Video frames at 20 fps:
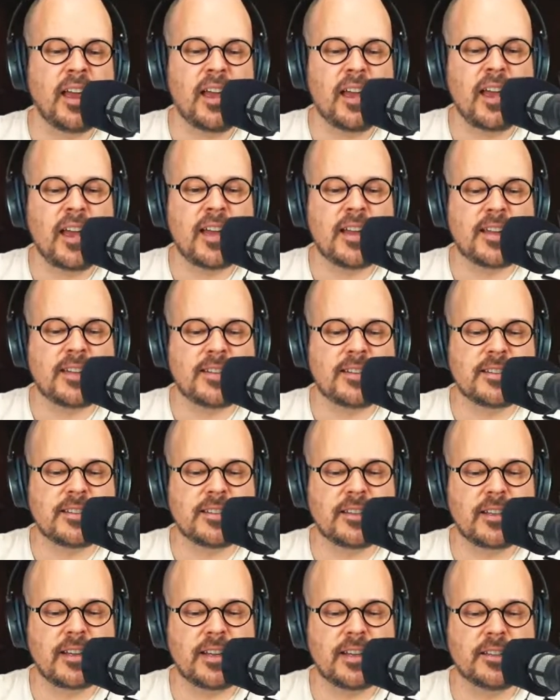
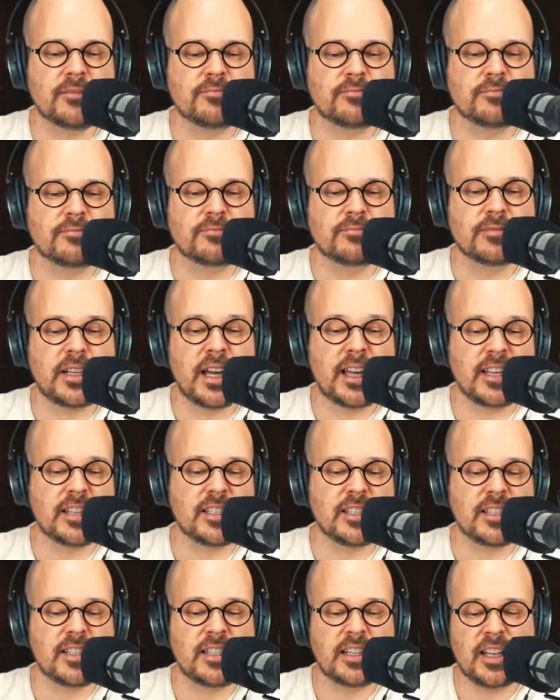And I can
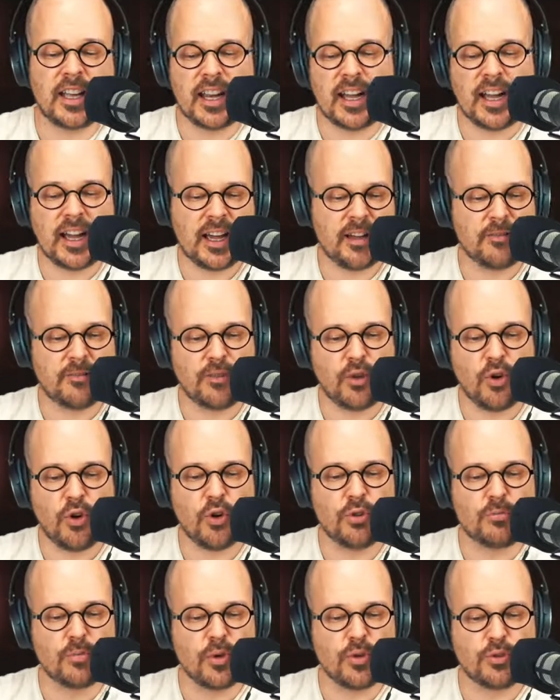see that
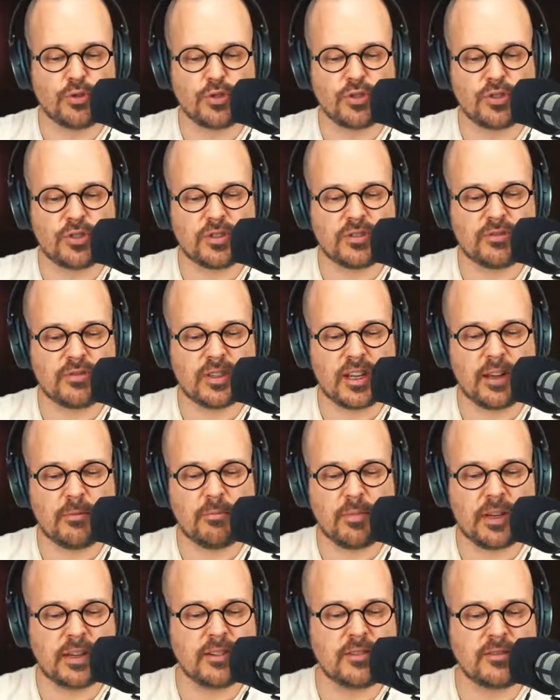I've
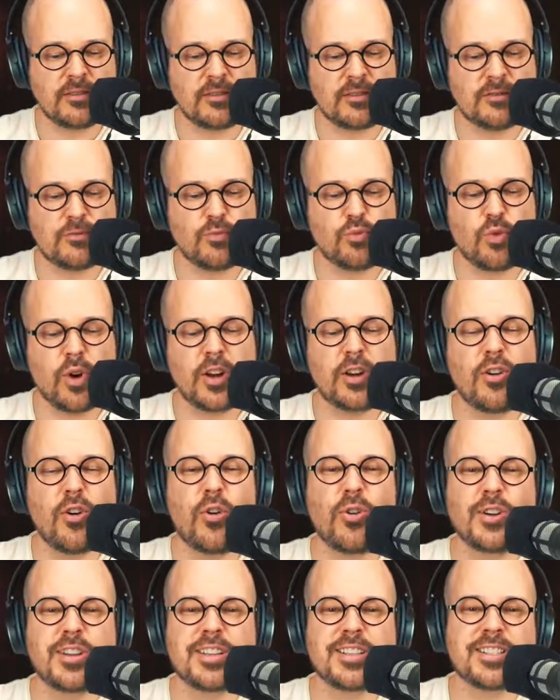been one
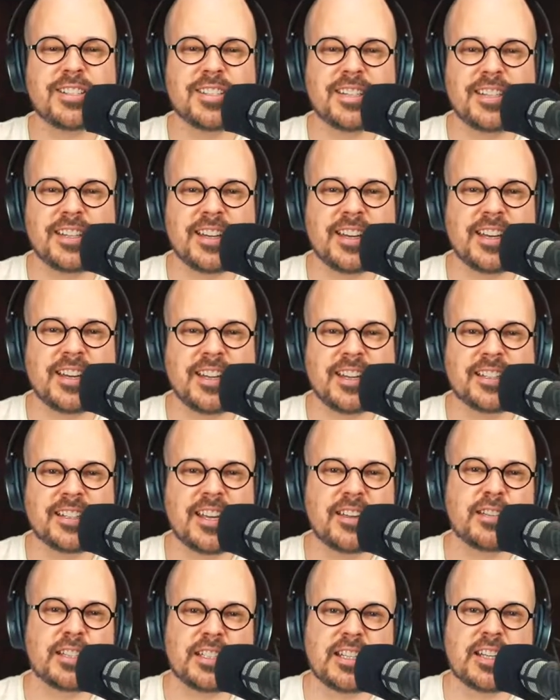audience here, and it's
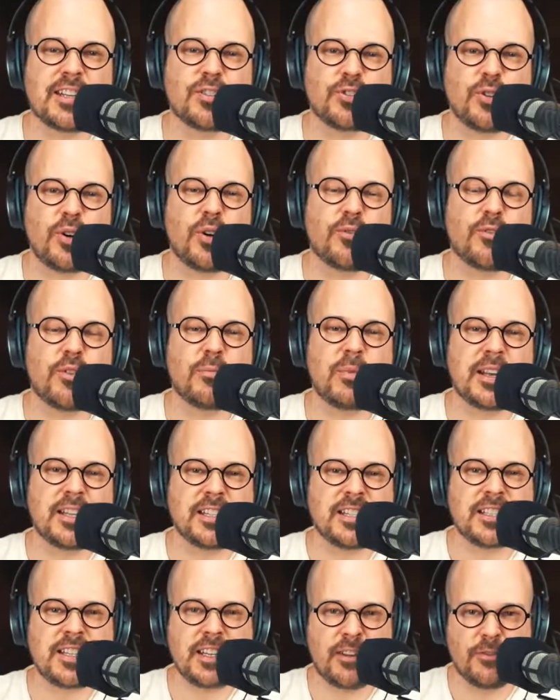I sit and talk for
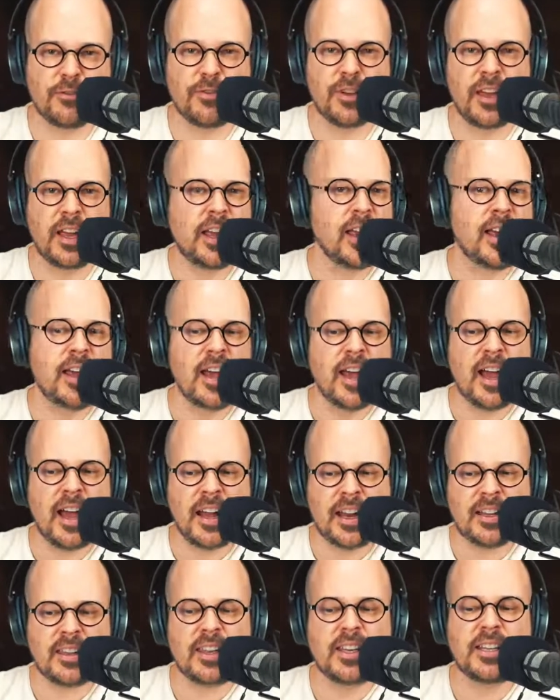myself. And
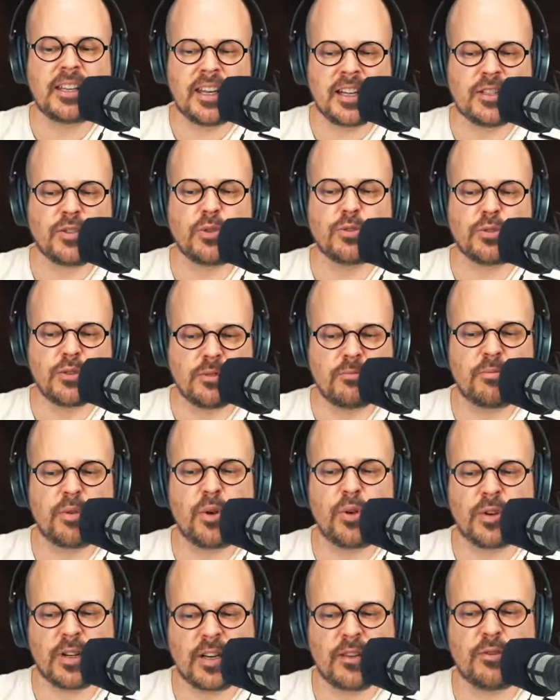I think that's also
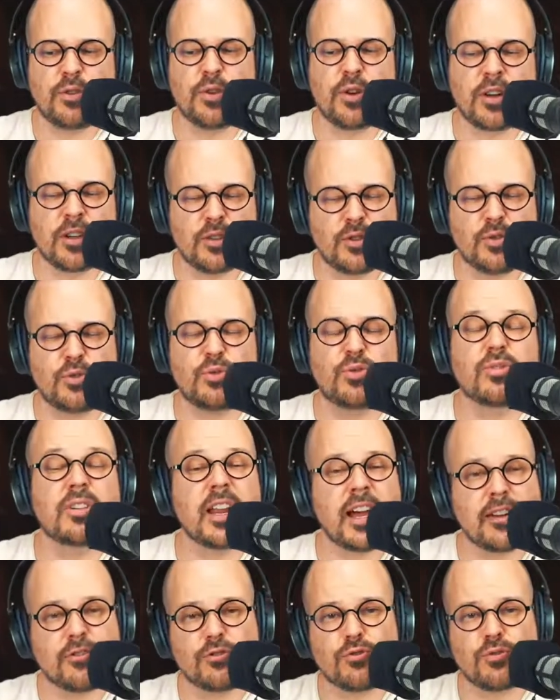important. If you're going to do
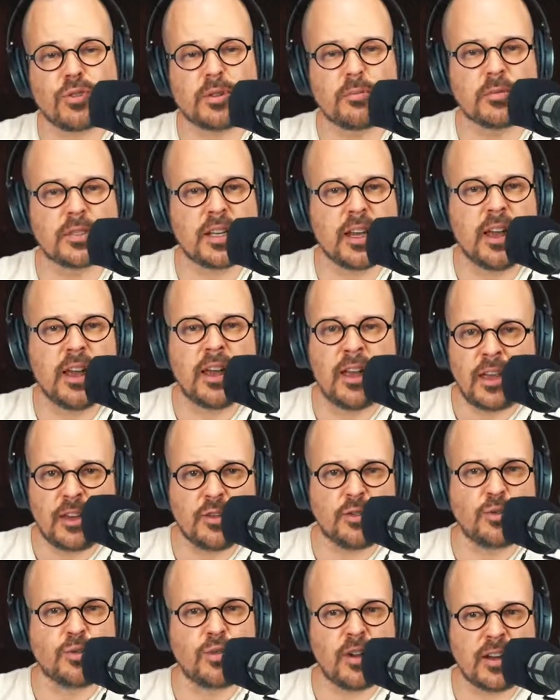live streams,
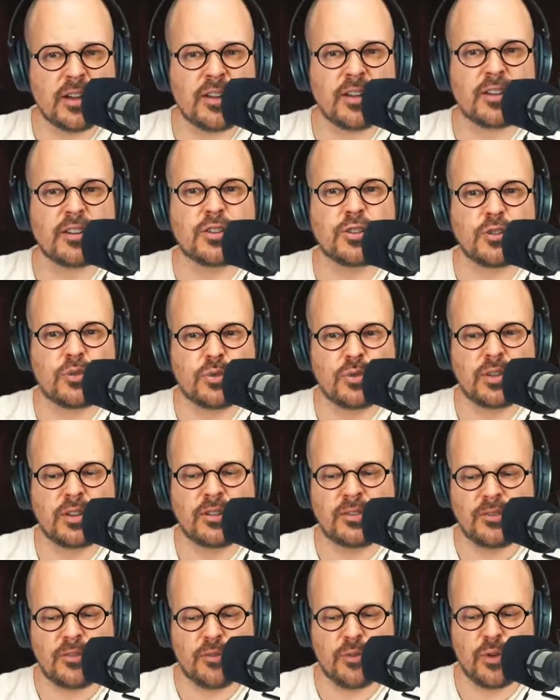you're not going to do it
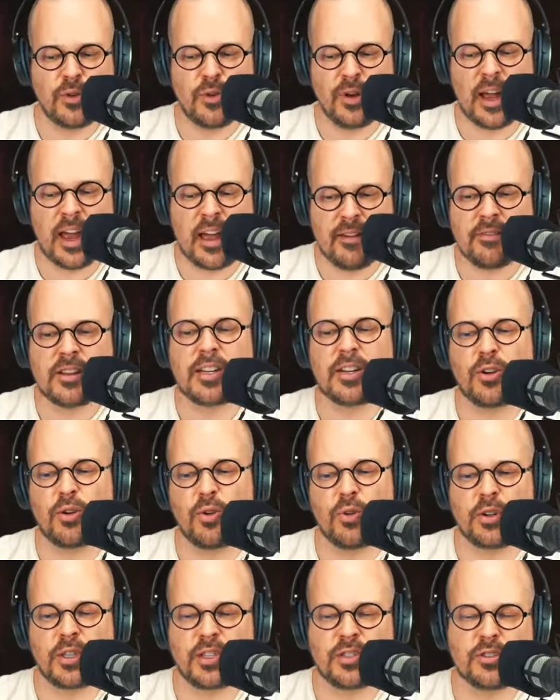for having an
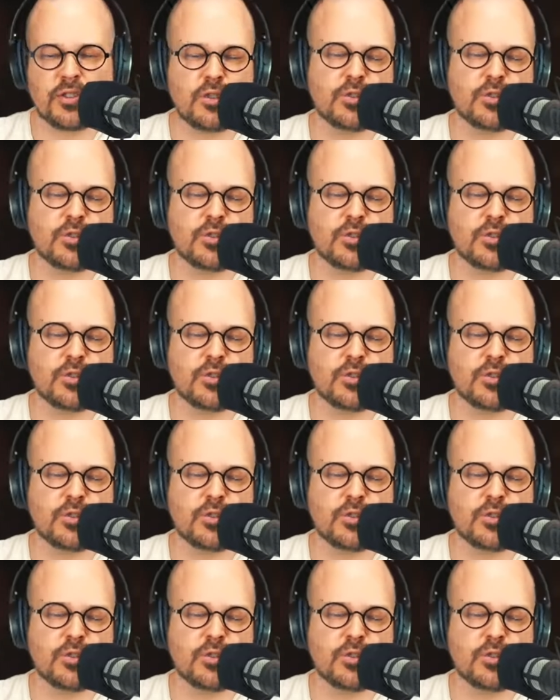audience.